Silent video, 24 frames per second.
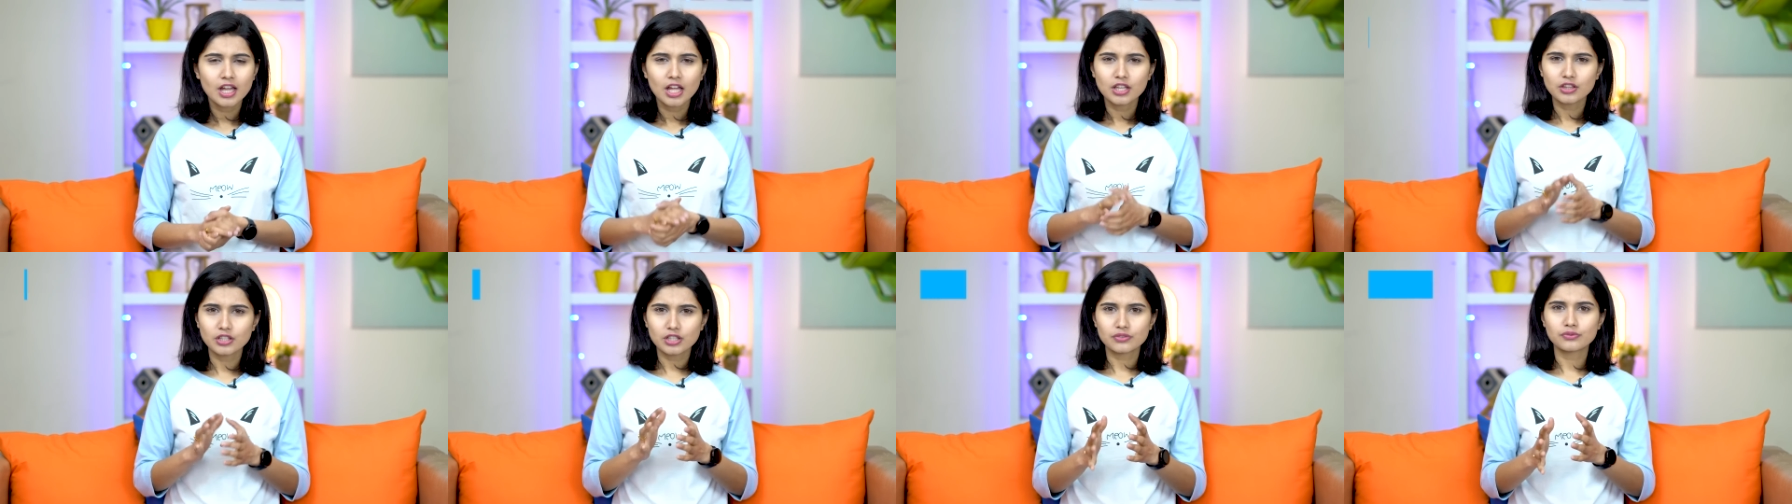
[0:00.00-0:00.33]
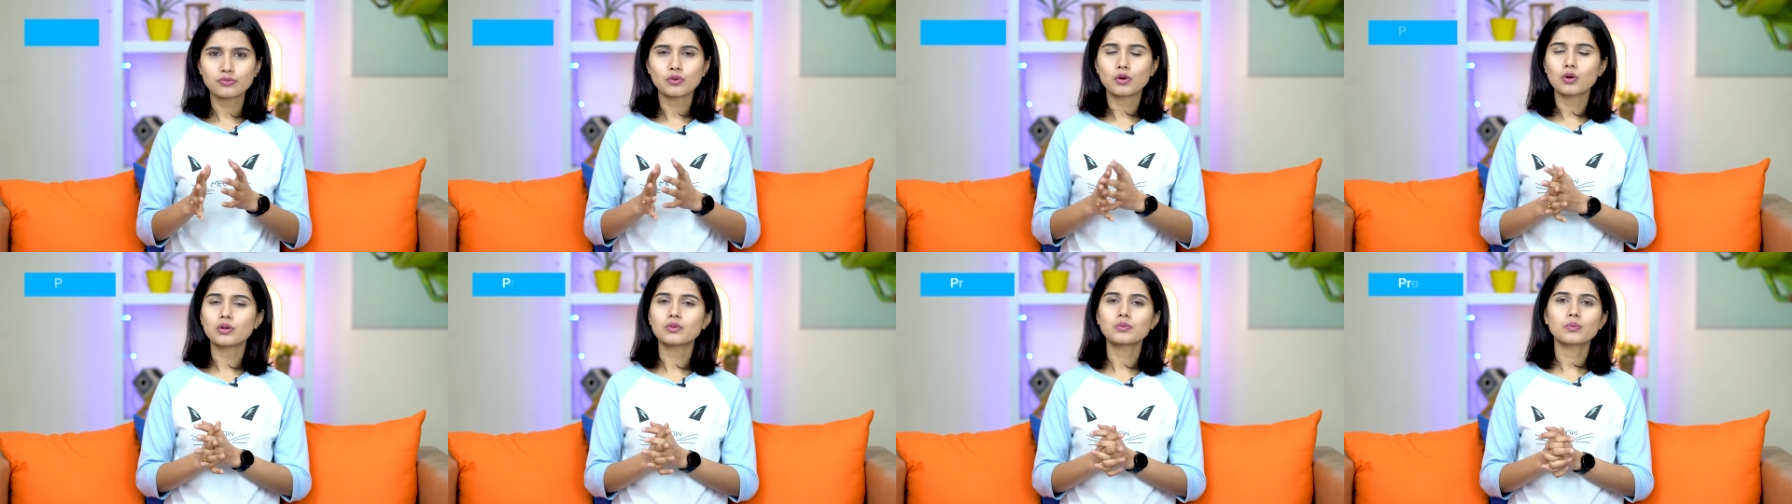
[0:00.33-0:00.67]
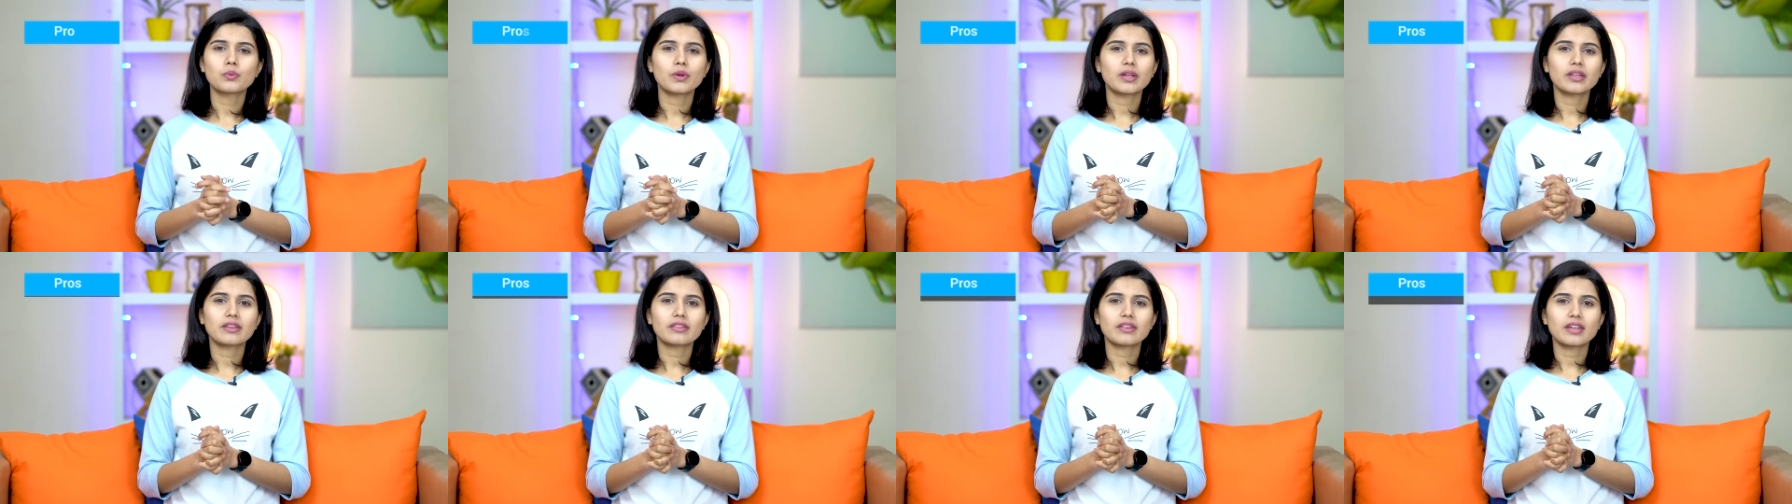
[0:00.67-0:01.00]
This phone
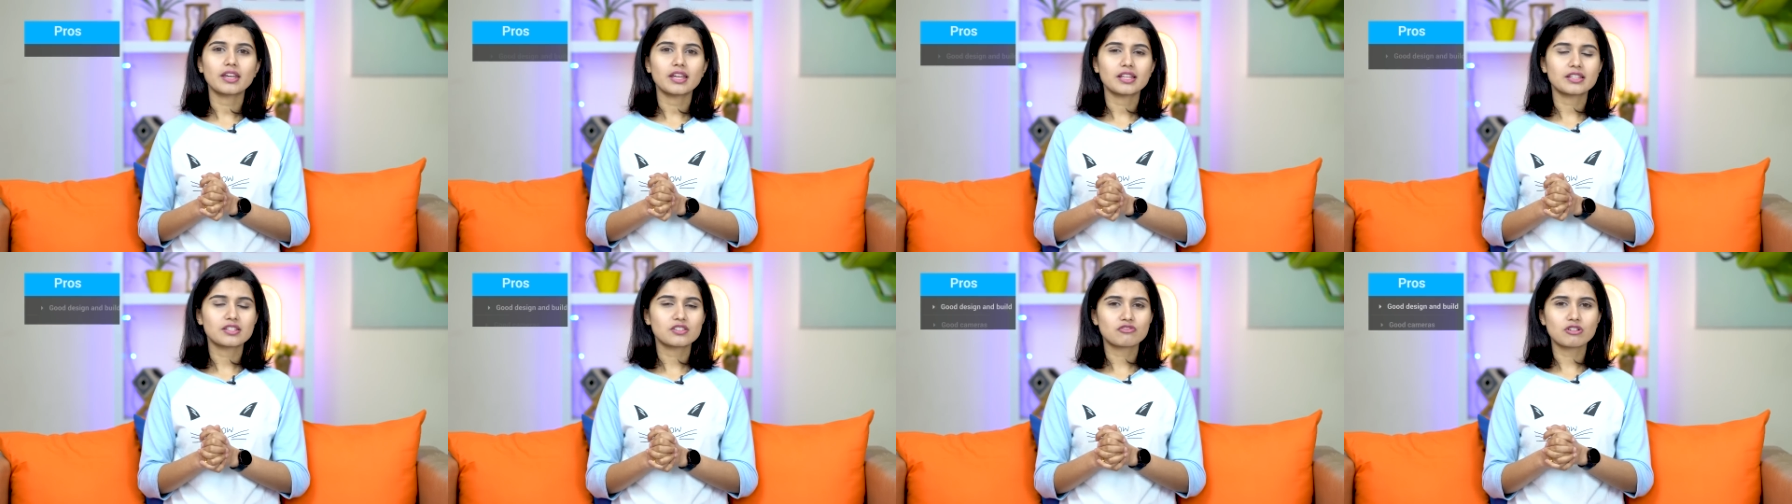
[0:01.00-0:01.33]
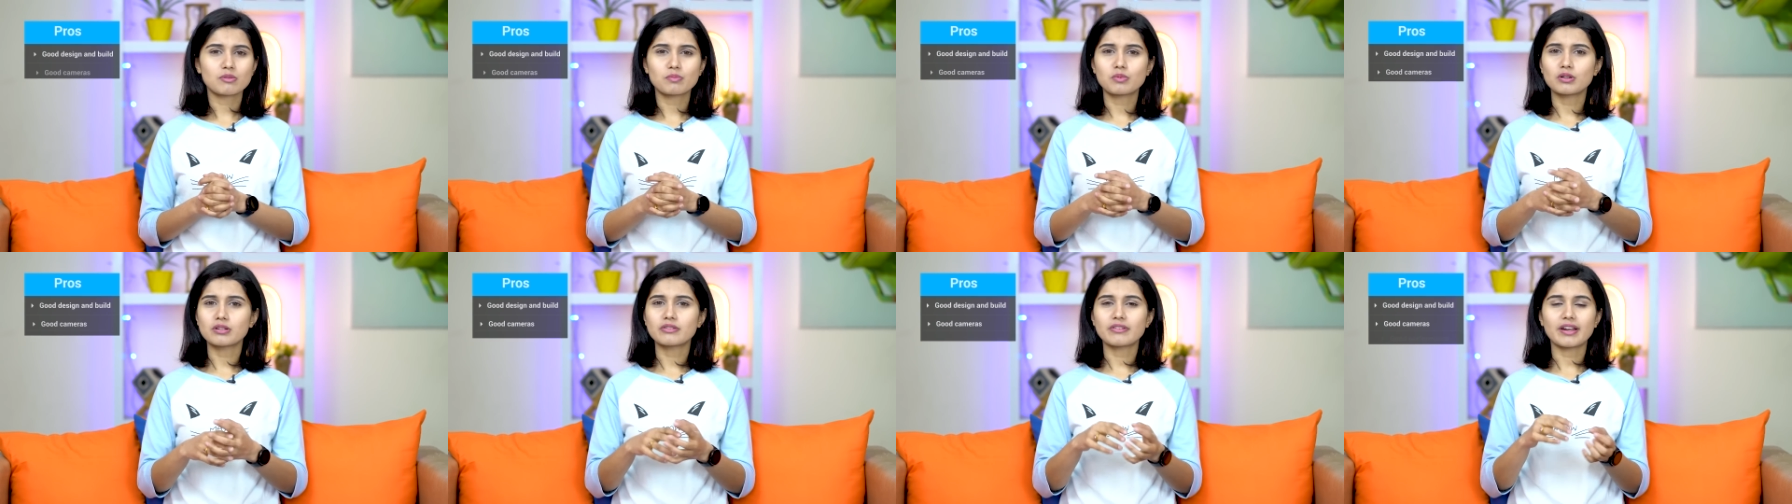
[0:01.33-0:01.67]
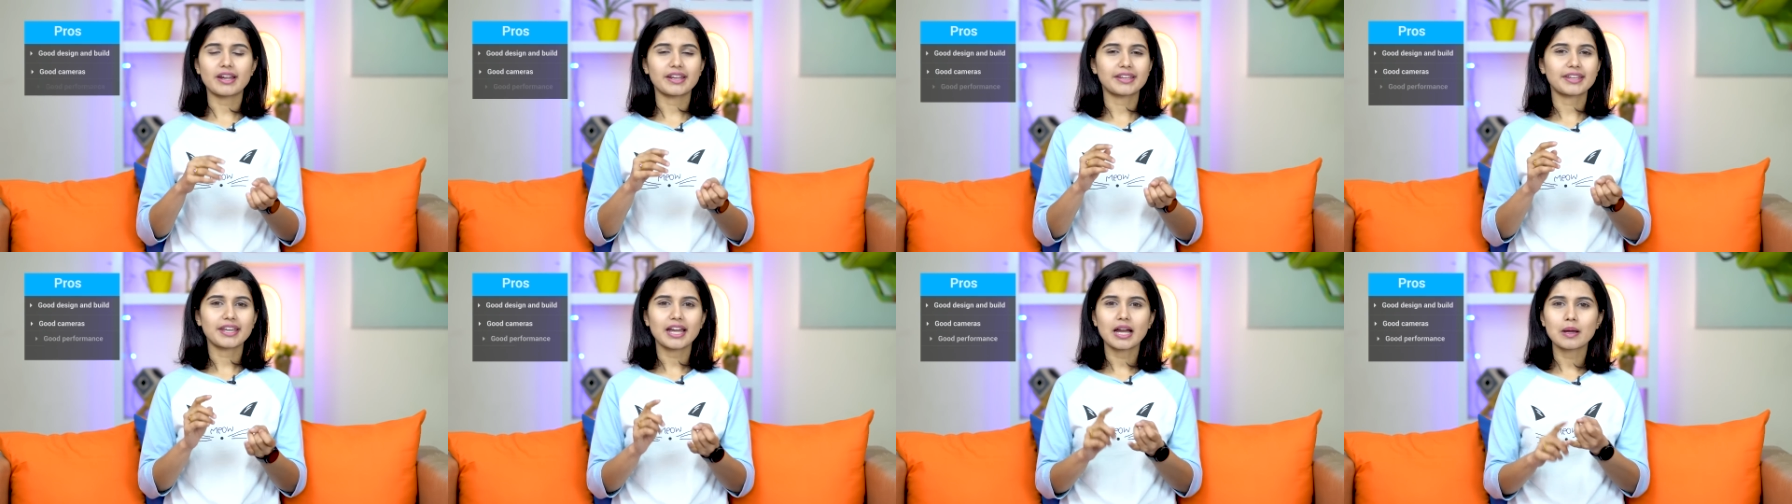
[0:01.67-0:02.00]
with its triple
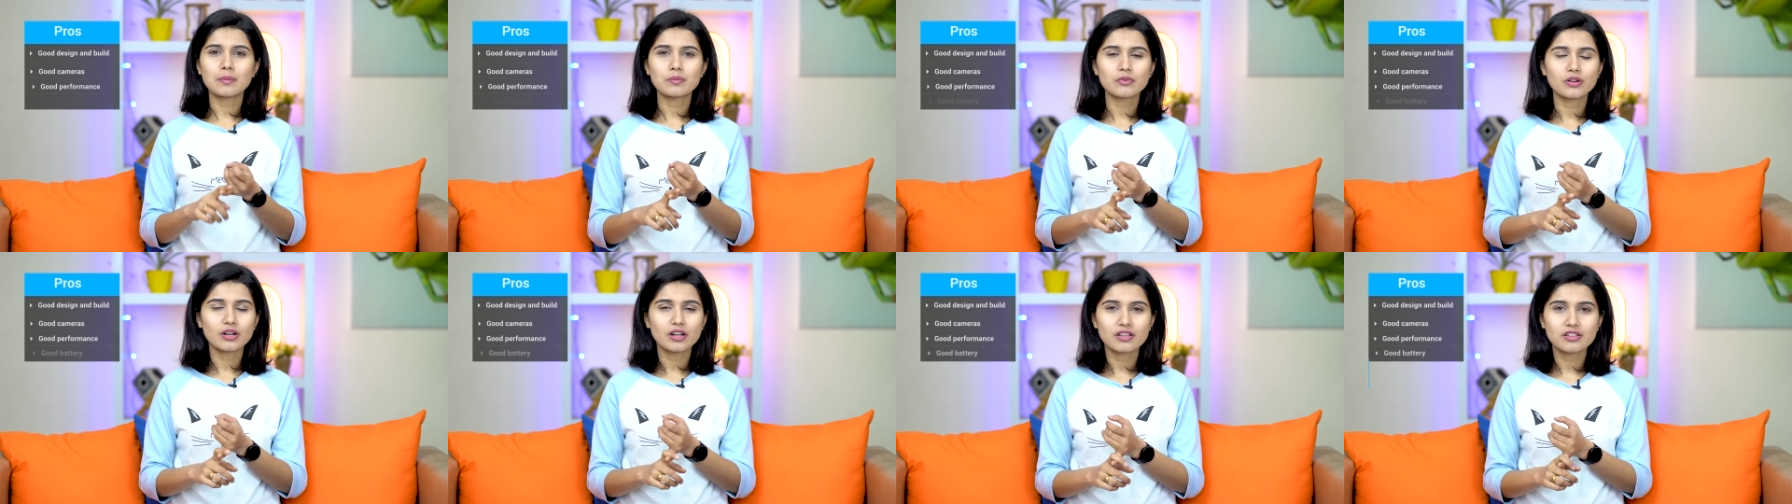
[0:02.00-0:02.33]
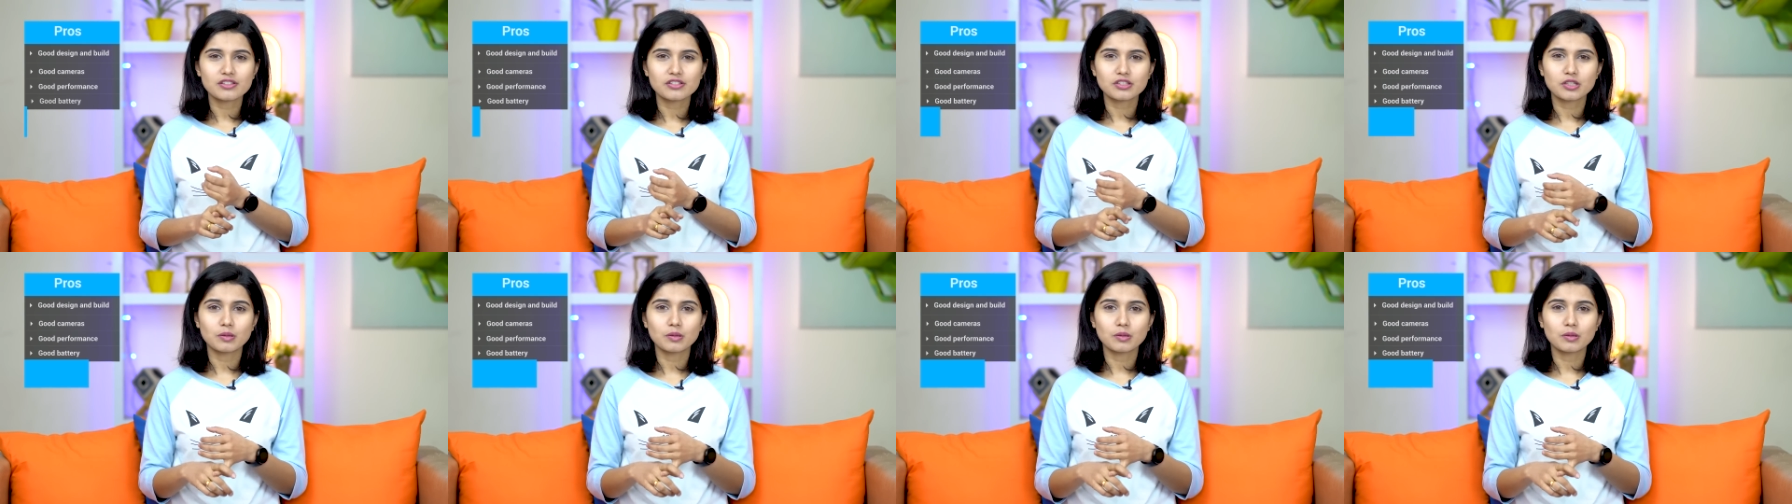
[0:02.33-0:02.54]
rear cameras,